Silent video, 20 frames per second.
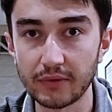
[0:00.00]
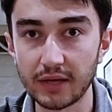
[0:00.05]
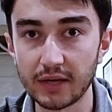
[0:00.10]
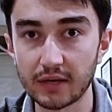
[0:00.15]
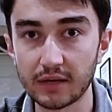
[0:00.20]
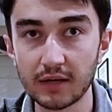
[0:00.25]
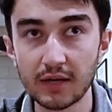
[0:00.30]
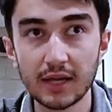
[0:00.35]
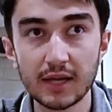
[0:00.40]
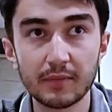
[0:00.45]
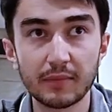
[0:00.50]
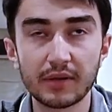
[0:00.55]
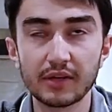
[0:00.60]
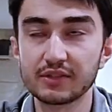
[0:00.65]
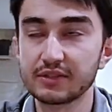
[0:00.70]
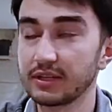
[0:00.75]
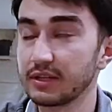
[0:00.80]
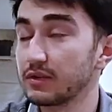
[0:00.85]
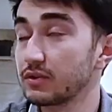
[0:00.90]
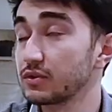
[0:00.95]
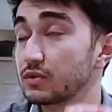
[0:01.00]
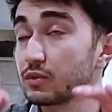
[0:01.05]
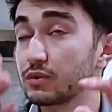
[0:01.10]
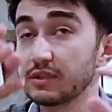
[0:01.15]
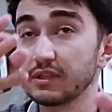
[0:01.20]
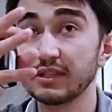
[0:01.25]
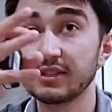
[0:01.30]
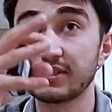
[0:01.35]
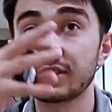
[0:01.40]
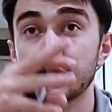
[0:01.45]
there because
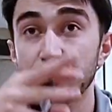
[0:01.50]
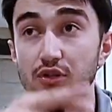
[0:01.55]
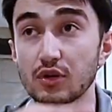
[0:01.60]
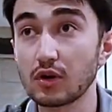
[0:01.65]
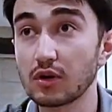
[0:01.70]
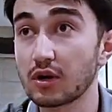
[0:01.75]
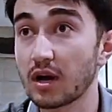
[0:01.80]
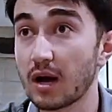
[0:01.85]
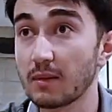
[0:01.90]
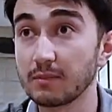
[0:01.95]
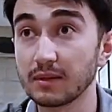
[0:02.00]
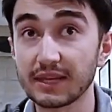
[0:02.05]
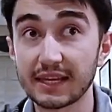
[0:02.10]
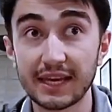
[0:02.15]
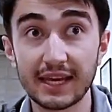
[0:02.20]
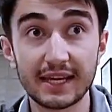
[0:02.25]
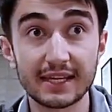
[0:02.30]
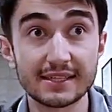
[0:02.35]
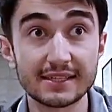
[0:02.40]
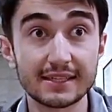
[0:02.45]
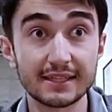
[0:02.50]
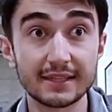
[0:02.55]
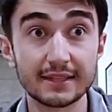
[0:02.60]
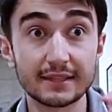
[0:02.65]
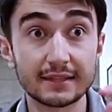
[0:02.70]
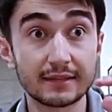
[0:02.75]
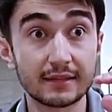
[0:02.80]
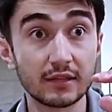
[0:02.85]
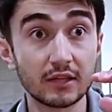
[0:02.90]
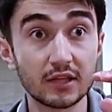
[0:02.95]
it is so complicated.
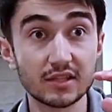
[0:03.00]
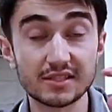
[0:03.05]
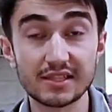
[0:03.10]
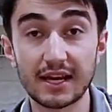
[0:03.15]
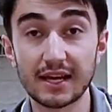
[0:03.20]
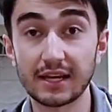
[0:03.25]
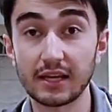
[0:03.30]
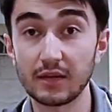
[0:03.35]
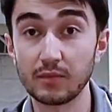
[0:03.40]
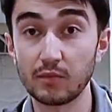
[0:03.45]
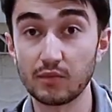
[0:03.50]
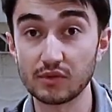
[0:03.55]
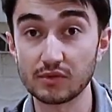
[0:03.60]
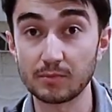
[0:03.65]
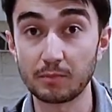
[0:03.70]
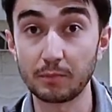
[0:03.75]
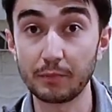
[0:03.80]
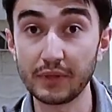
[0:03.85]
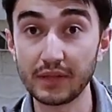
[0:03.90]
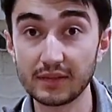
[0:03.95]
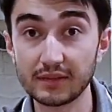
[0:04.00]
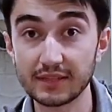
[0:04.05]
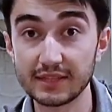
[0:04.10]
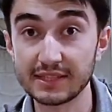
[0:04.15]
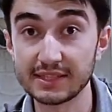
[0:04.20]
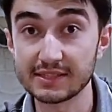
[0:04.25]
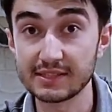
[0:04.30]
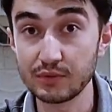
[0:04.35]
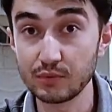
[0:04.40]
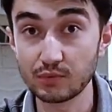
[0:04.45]
It looks like it was built
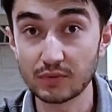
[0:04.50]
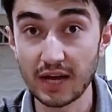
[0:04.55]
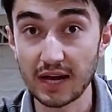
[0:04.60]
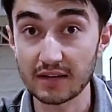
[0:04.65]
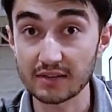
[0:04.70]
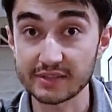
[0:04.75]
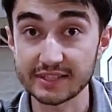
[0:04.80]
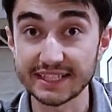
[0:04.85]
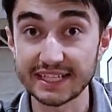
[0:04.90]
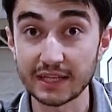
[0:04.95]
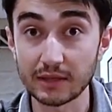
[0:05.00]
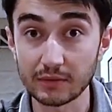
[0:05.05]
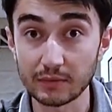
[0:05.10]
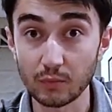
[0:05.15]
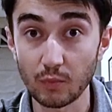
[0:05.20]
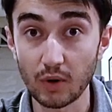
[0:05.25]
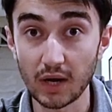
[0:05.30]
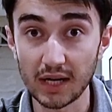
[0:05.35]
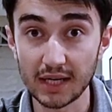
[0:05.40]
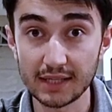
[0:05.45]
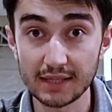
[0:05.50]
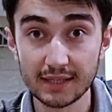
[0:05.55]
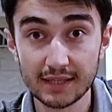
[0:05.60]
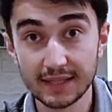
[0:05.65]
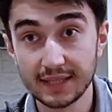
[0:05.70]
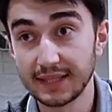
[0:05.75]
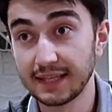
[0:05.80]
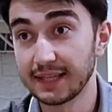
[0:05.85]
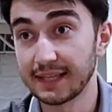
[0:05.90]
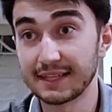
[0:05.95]
in 2001
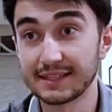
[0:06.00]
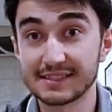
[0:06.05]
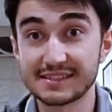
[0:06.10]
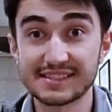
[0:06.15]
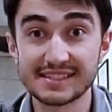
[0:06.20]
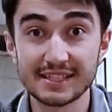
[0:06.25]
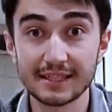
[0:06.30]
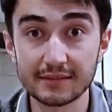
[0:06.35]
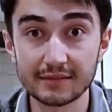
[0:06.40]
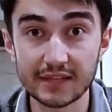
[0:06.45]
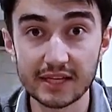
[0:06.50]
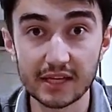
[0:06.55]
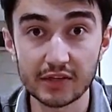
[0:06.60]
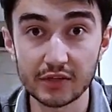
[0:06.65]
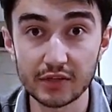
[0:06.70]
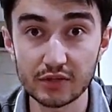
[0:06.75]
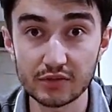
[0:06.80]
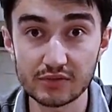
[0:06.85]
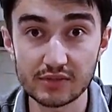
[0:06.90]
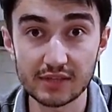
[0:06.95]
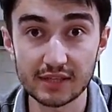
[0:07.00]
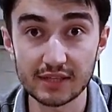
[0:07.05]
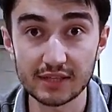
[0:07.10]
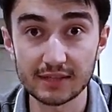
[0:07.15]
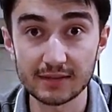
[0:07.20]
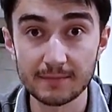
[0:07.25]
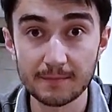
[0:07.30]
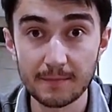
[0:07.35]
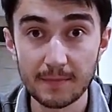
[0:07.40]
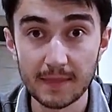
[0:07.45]
and still they're using it.
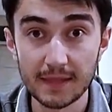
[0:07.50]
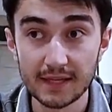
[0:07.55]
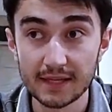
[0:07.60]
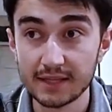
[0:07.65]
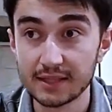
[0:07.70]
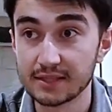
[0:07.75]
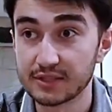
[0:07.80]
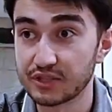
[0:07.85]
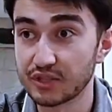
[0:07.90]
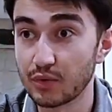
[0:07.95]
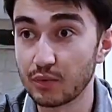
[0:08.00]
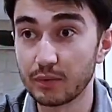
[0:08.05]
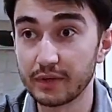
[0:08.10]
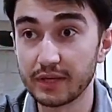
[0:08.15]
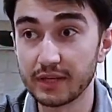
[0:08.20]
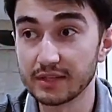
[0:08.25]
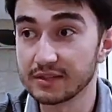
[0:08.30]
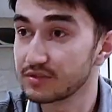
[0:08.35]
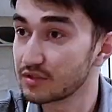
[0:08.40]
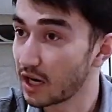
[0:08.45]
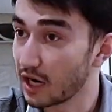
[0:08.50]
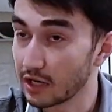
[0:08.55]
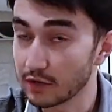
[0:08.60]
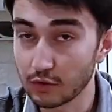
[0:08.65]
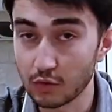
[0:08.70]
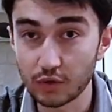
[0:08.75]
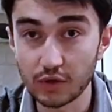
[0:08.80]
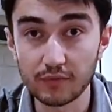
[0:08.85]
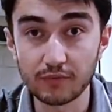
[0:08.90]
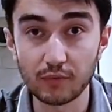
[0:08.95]
So we started
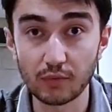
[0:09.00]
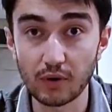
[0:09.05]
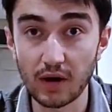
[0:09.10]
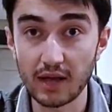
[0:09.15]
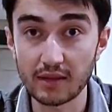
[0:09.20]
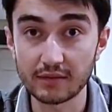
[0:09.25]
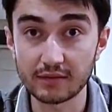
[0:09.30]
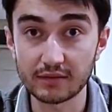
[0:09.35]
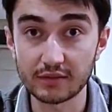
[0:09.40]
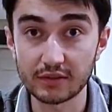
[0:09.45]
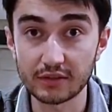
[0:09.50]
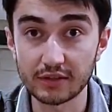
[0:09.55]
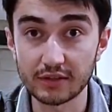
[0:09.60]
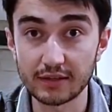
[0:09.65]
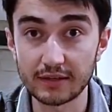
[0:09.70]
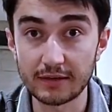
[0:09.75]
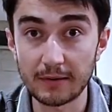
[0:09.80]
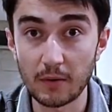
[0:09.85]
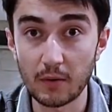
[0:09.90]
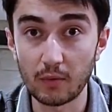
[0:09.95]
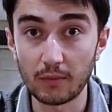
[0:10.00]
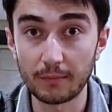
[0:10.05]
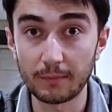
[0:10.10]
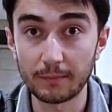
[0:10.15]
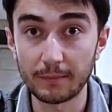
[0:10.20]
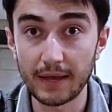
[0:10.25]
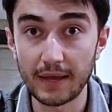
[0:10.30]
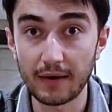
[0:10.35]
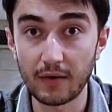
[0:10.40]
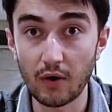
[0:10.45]
looking for other
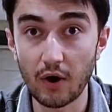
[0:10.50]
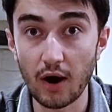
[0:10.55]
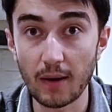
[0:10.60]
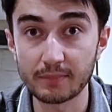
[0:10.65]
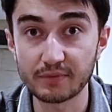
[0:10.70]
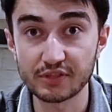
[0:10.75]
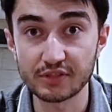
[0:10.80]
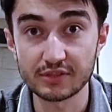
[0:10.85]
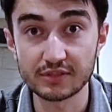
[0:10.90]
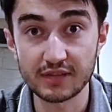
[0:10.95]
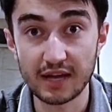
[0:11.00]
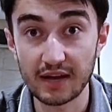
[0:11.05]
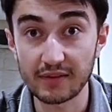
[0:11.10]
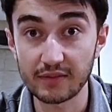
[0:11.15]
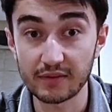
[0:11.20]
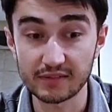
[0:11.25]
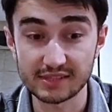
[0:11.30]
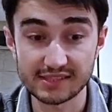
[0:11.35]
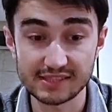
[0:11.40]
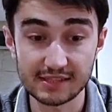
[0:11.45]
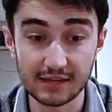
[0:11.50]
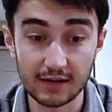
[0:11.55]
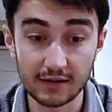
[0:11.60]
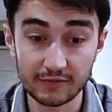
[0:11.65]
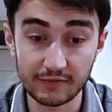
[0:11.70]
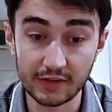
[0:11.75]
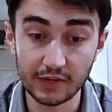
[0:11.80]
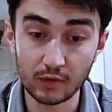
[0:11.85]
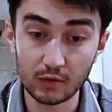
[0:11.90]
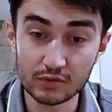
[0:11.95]
options, other
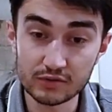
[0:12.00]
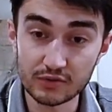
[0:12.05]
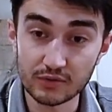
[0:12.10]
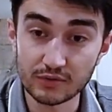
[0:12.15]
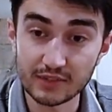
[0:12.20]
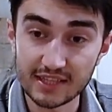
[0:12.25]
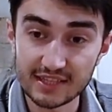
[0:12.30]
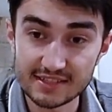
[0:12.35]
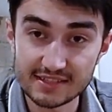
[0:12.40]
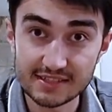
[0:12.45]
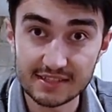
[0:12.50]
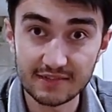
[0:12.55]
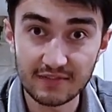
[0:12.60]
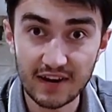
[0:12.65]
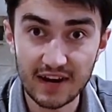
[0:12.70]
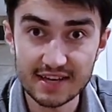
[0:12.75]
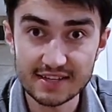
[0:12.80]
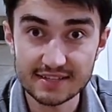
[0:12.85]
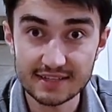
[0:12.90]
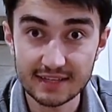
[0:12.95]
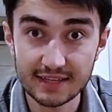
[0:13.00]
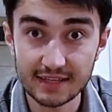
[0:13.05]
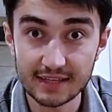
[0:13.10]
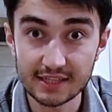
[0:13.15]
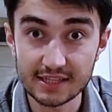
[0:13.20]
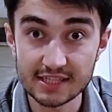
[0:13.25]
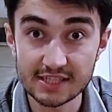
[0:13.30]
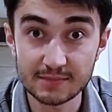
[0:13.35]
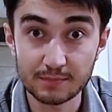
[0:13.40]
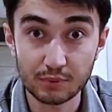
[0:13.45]
stuff. And also this device
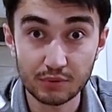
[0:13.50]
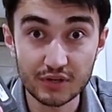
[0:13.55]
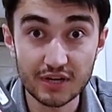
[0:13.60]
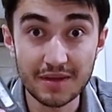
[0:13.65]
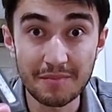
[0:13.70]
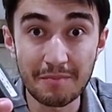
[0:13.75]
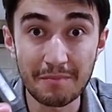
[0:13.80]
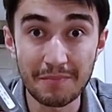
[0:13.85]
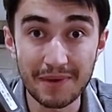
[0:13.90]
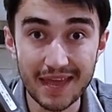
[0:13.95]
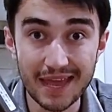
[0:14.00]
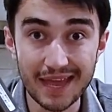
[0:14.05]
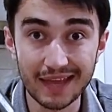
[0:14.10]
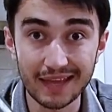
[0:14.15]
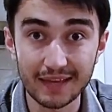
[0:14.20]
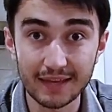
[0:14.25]
is pretty big,